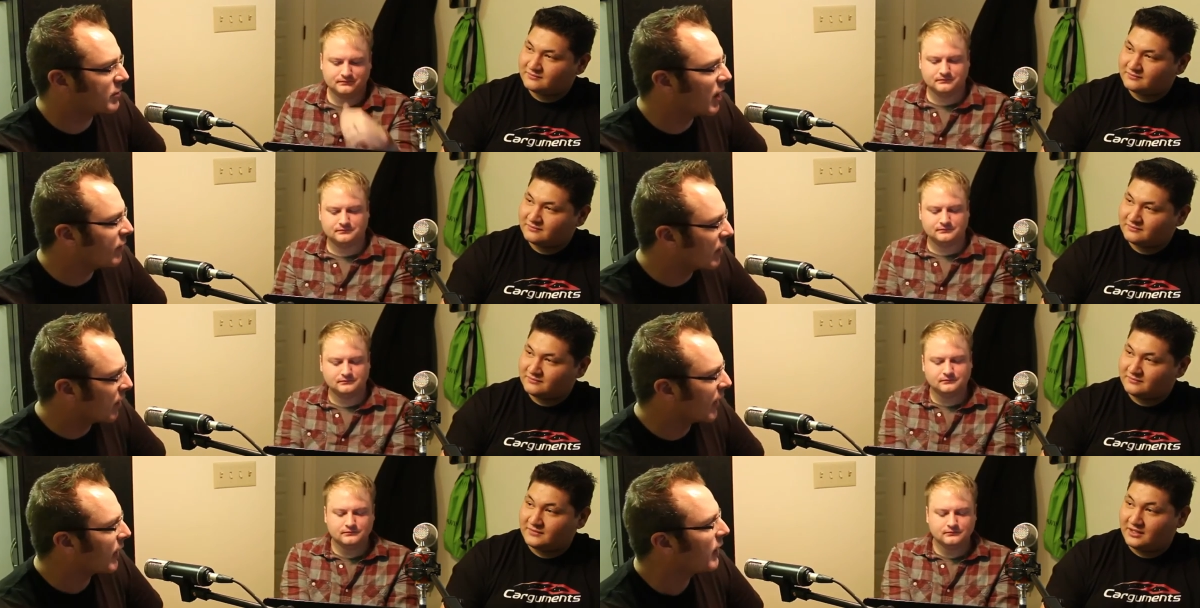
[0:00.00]
Speaker 1: driving,
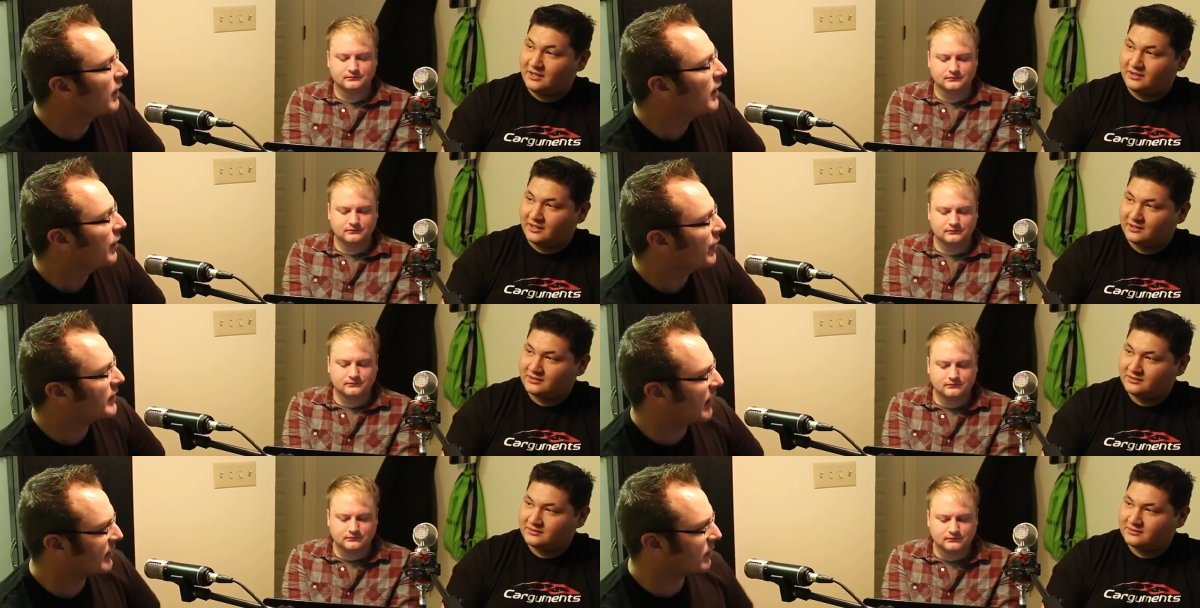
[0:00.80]
like oh, yeah. the
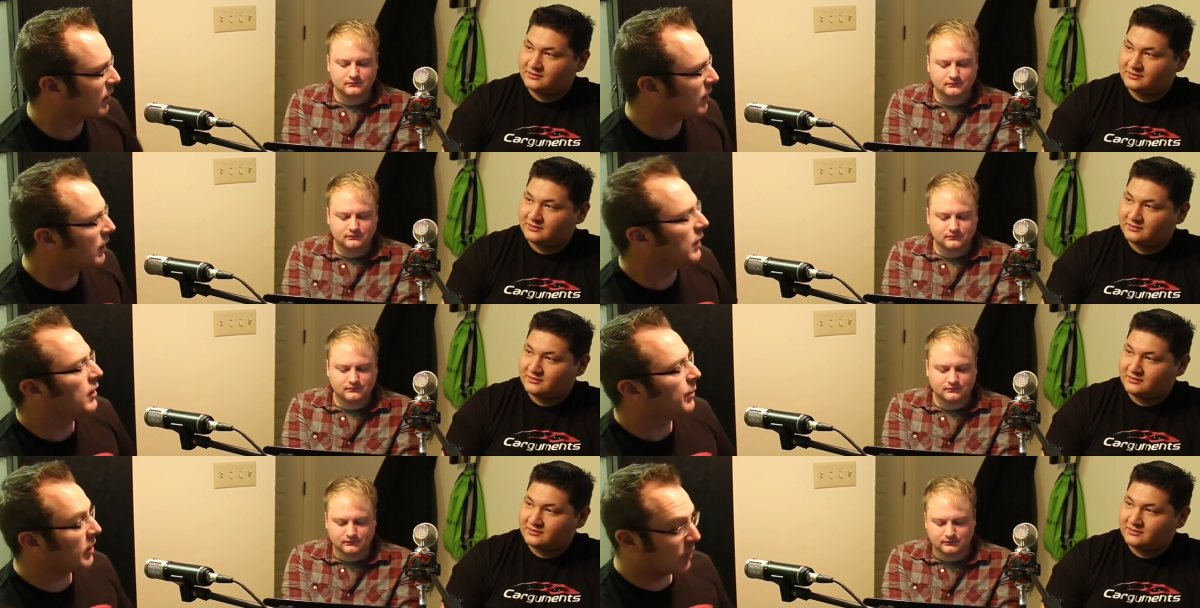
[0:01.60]
Tesla
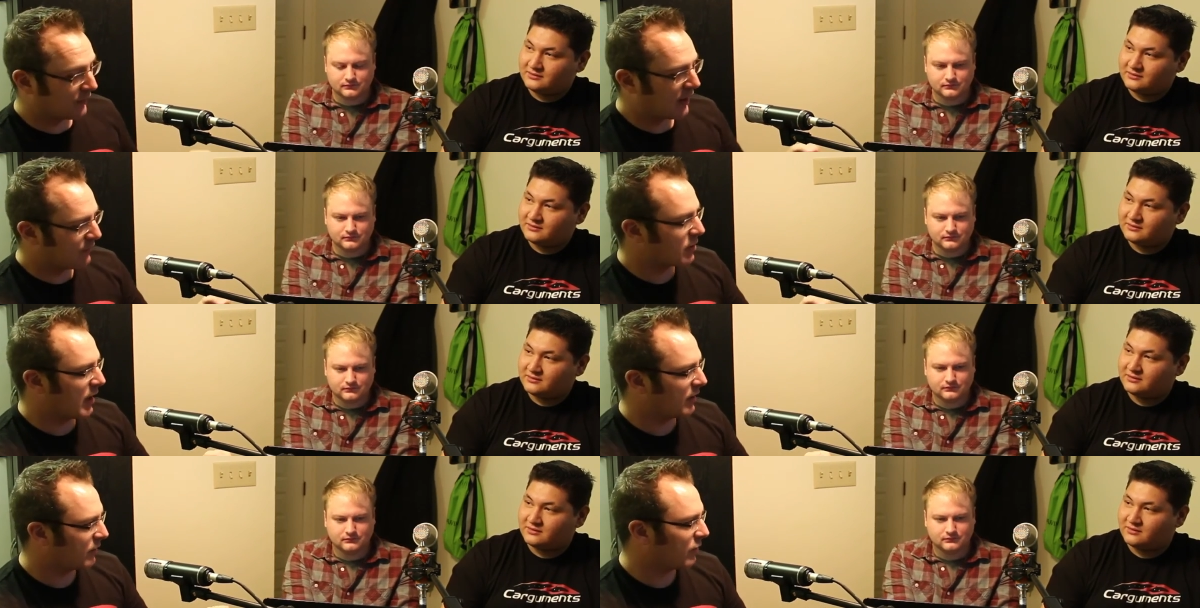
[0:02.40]
but you have to have your
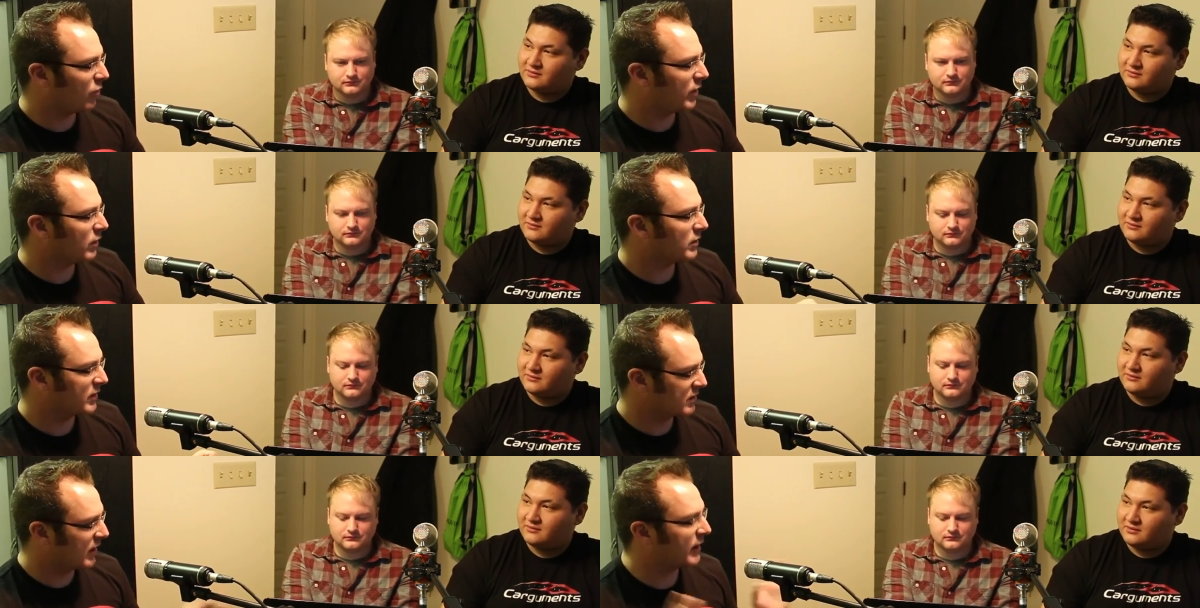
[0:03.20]
hands on the wheel. It
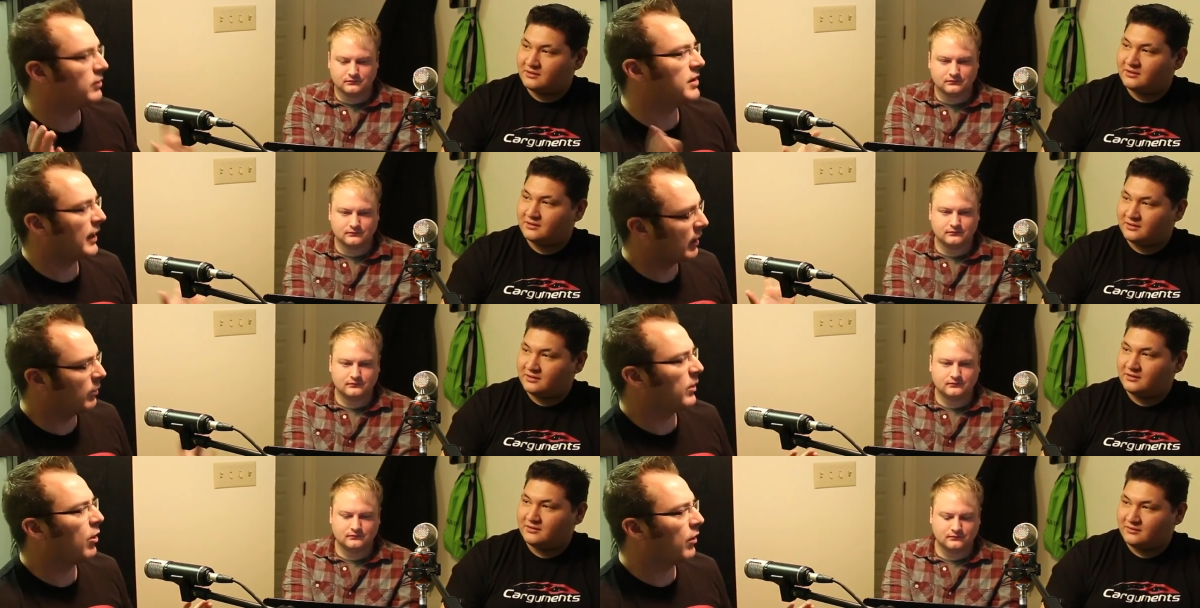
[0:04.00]
doesn't like you
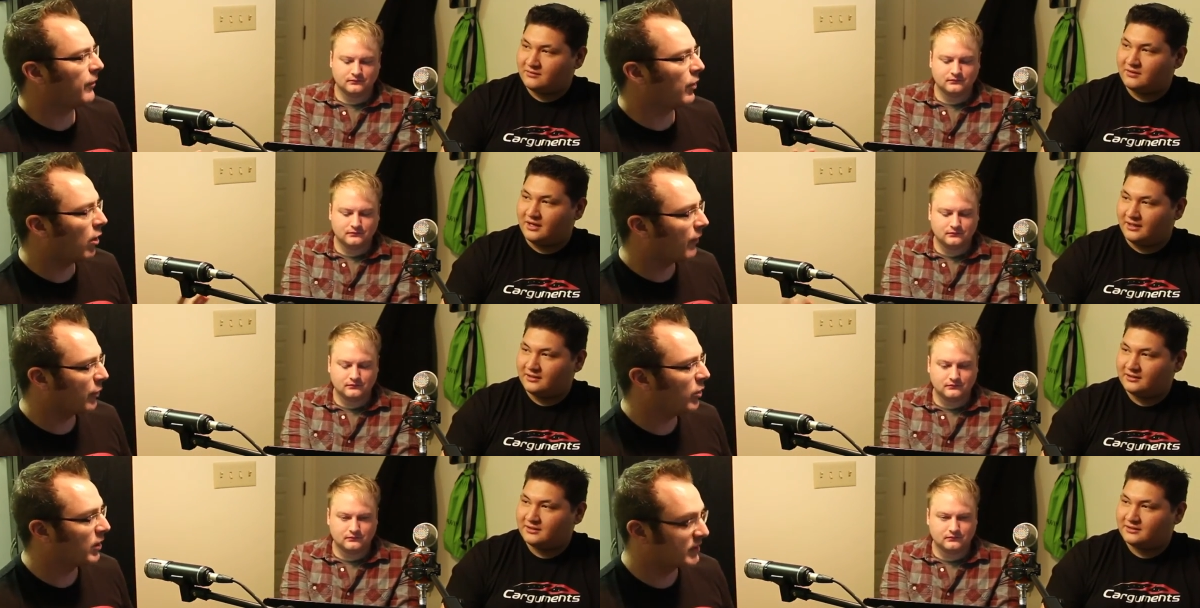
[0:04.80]
taking the off right. off
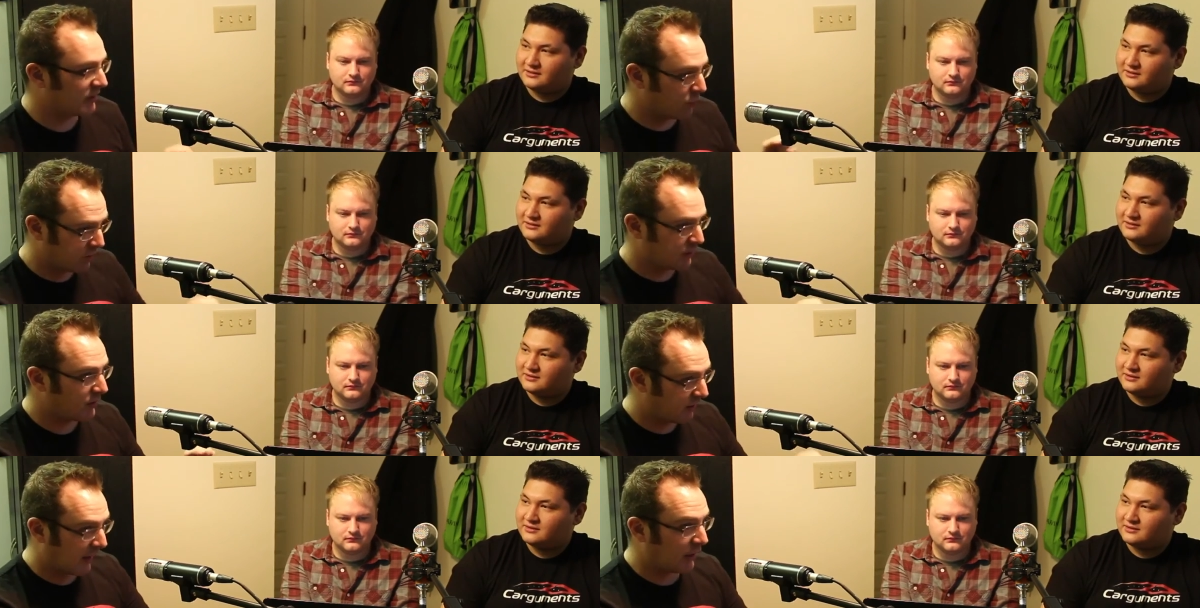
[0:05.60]
the wheel because they
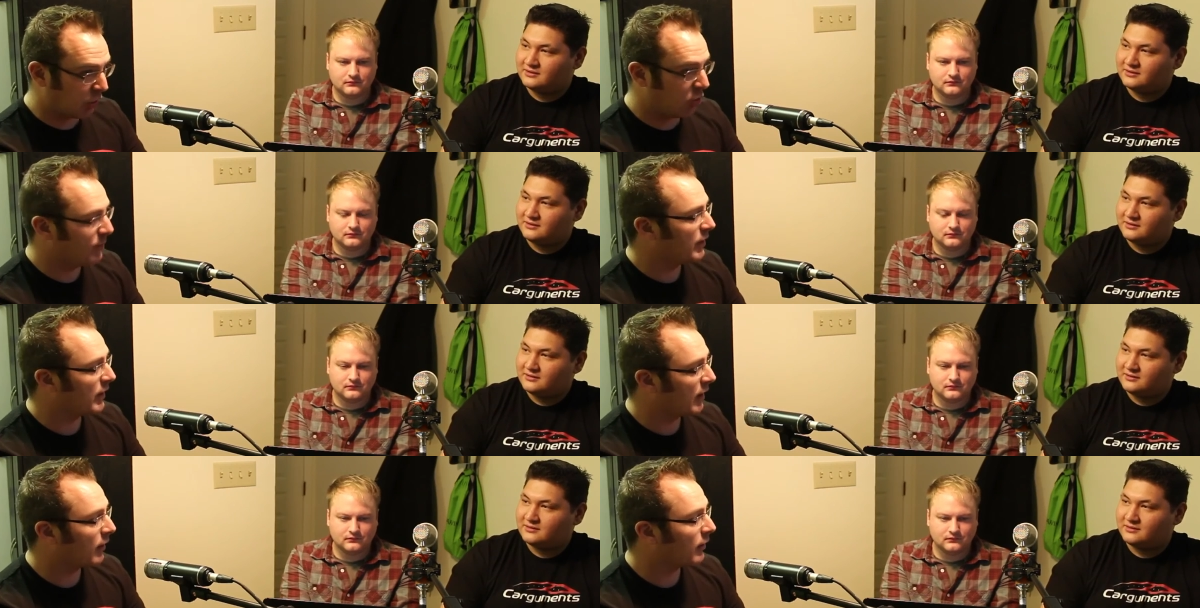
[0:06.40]
want that human
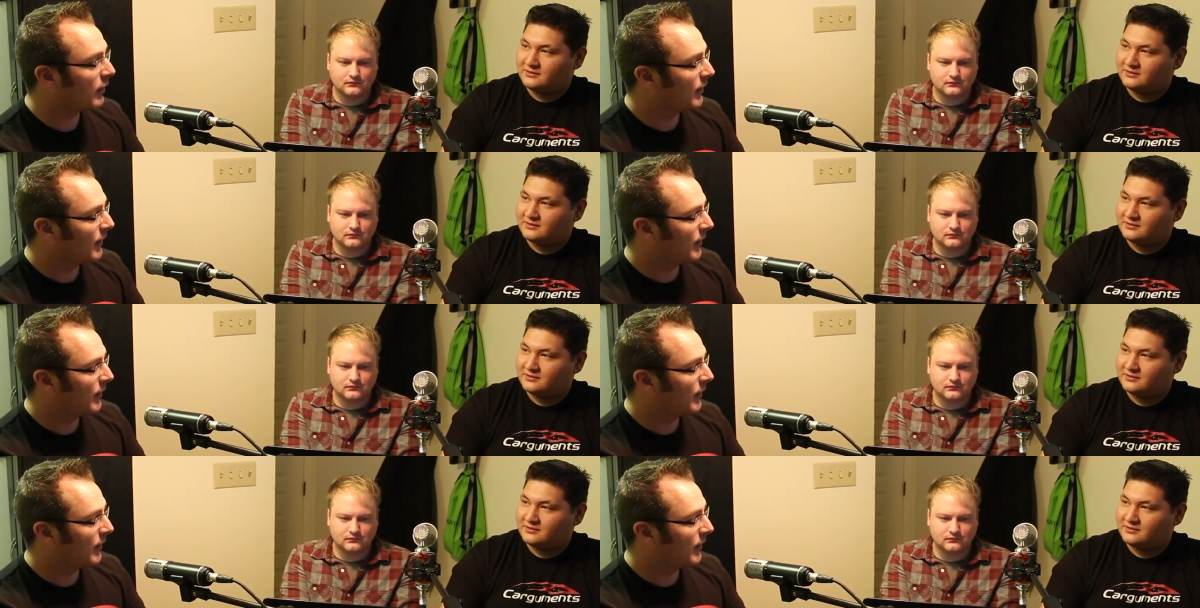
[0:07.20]
there,